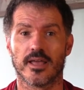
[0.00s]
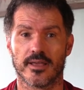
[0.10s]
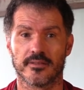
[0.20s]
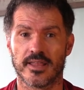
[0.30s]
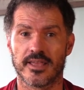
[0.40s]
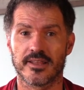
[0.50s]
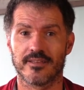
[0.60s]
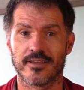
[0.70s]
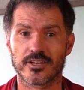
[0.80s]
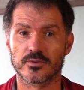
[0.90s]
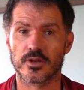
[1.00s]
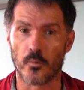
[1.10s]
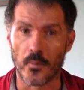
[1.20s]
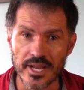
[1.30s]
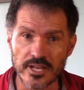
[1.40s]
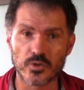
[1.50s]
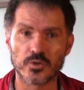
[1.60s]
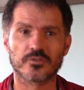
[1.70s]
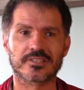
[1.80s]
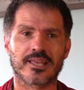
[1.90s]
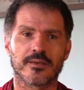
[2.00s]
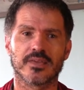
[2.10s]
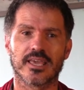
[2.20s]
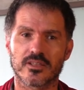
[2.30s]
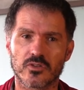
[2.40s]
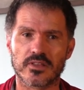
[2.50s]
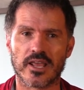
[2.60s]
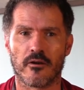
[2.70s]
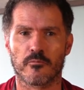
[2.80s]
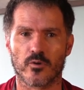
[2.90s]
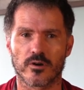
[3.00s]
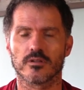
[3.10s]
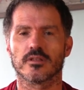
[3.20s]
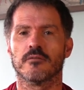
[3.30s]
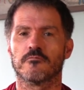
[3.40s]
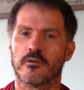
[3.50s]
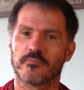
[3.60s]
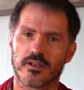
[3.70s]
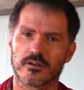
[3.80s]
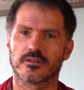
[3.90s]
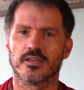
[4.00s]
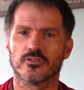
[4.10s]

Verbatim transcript: and then eventually reintroduced them into the Arab world and from there